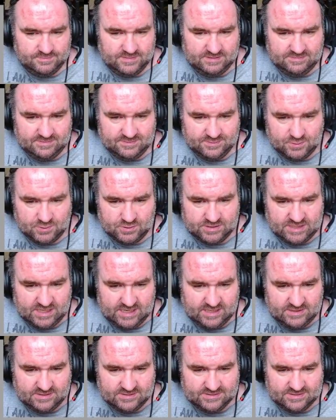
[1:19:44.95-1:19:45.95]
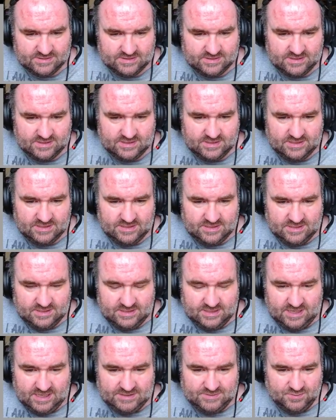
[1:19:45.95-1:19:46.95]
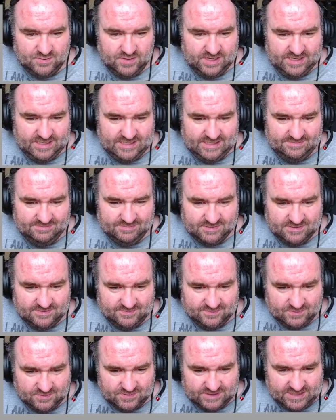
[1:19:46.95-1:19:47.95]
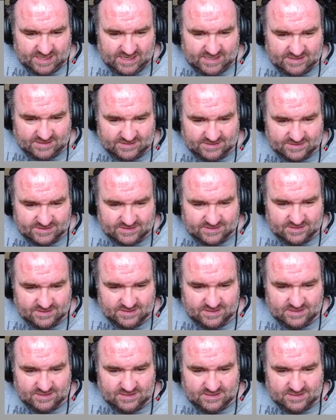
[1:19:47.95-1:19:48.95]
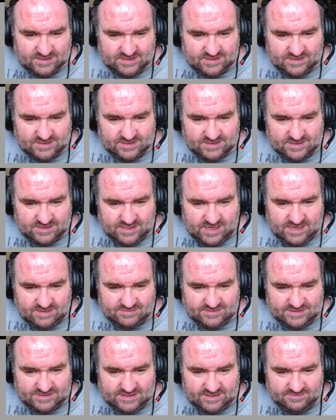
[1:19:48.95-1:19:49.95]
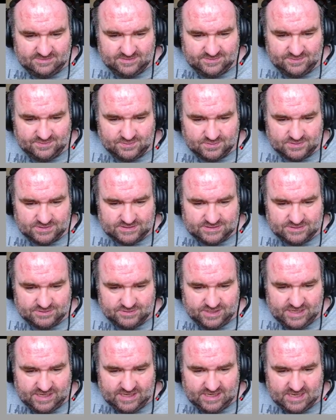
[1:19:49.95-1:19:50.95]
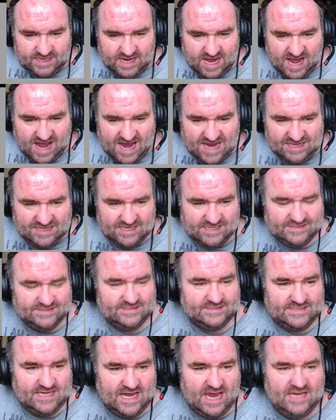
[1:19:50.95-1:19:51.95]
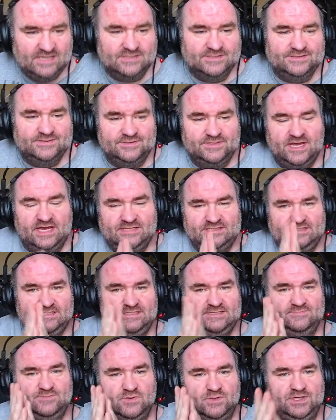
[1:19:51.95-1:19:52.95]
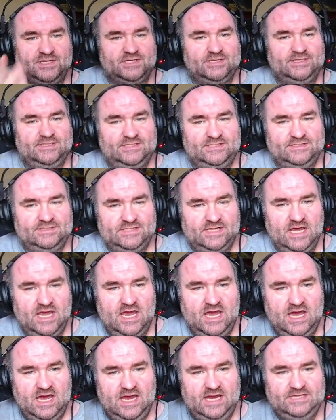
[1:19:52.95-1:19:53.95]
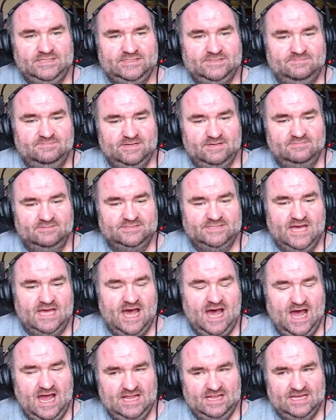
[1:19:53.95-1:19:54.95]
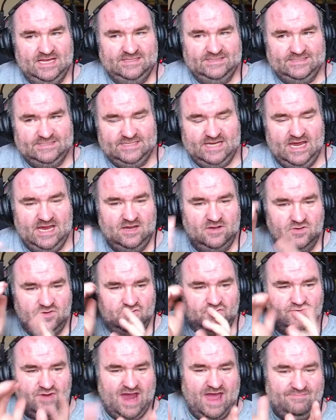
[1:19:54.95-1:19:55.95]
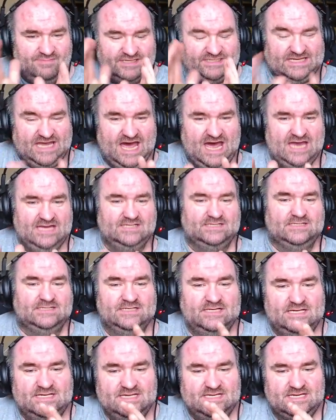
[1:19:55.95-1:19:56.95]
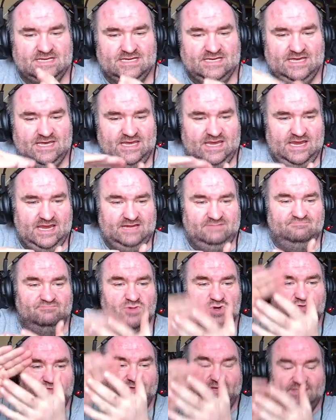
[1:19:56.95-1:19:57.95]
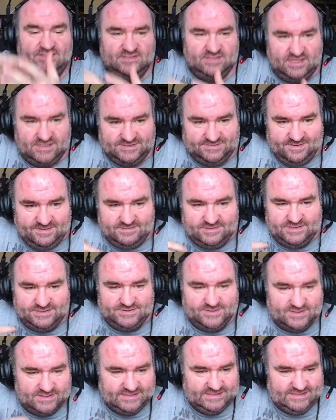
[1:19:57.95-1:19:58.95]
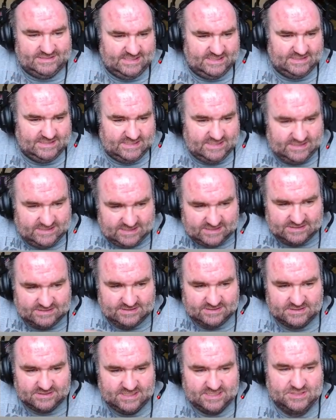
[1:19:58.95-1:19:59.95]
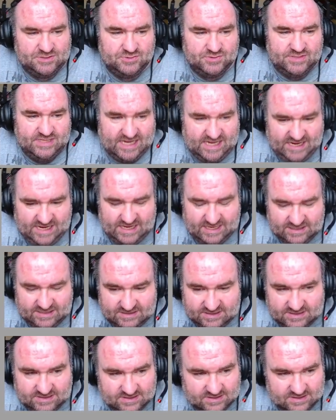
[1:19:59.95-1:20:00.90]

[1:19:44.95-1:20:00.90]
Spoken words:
Maybe 4 tiles. That's way deeper than 4 tiles. And I've said it before, is you can't highlight the tiles. You guys need to work on this. I should be able to highlight the tile, grab a tile, and move it. I should be able to do all these things, and it doesn't look like you can.